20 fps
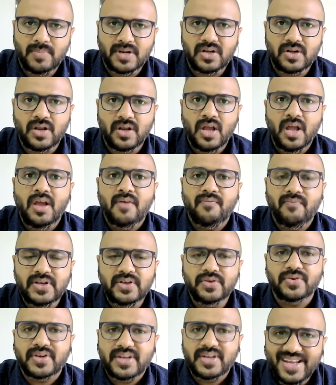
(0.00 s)
but when
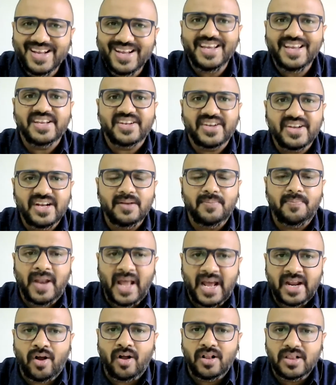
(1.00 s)
you really, really
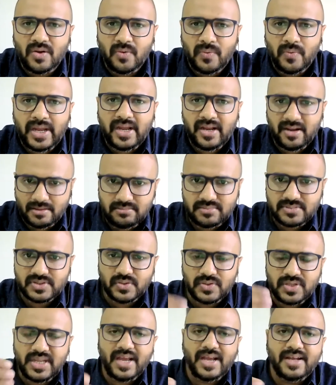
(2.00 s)
plan all the way
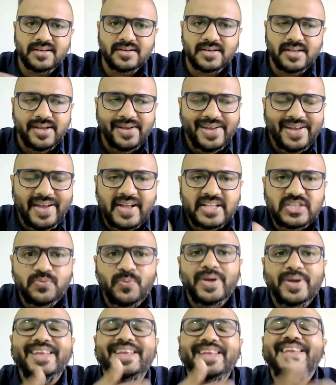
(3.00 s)
to the end, it's
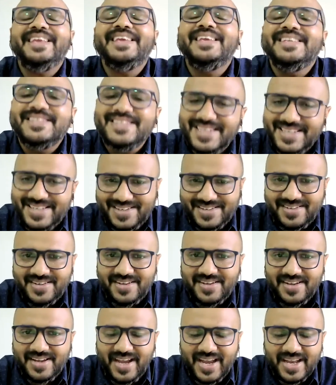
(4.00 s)
very easy
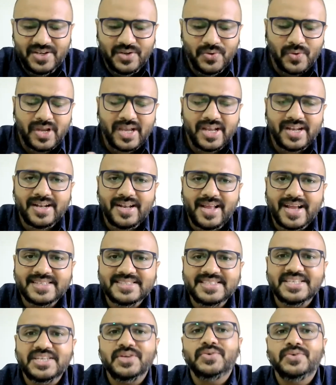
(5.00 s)
and you can
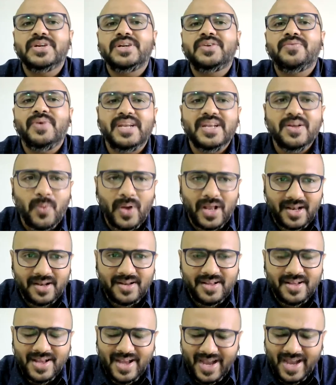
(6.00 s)
execute it very well.
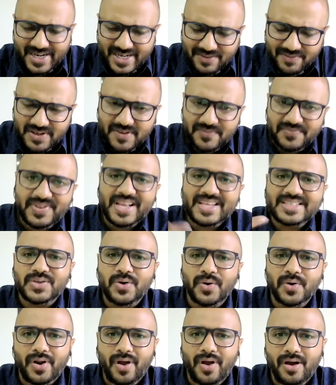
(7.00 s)
And even if things
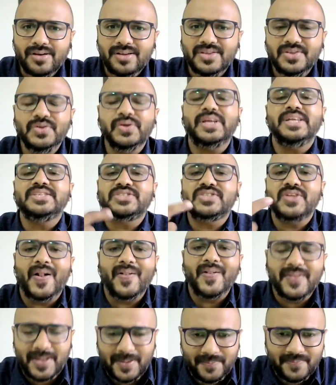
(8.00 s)
go wrong, you can
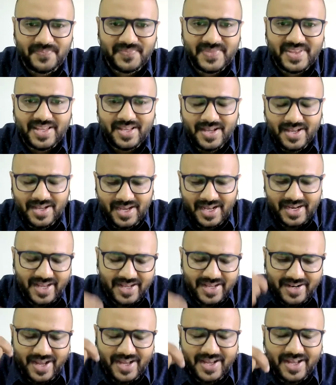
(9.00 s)
solve them. And
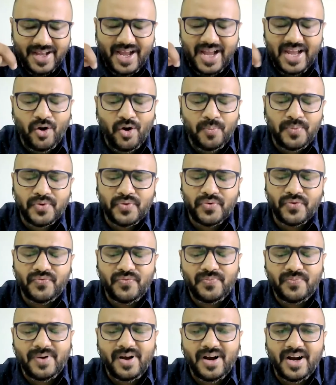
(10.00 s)
I hope you've
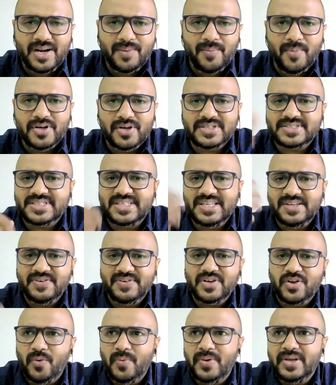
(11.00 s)
heard about
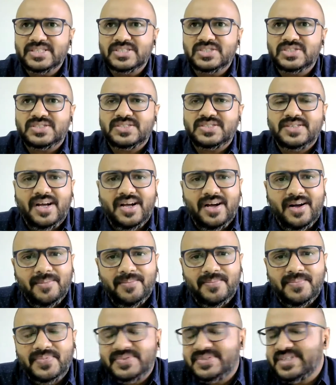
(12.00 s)
Stephen Covey's
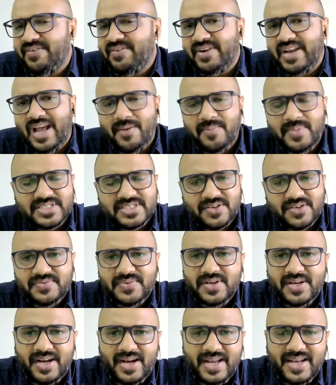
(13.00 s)
7 Habits of
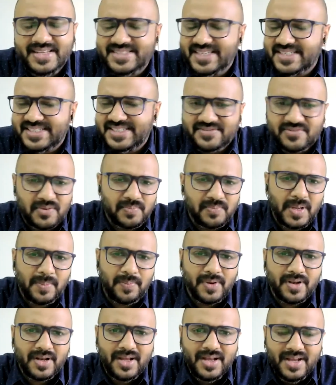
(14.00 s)
the Highly Successful
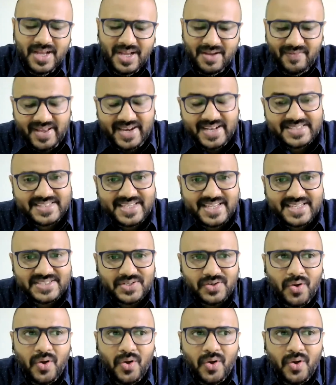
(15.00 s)
People, where he says,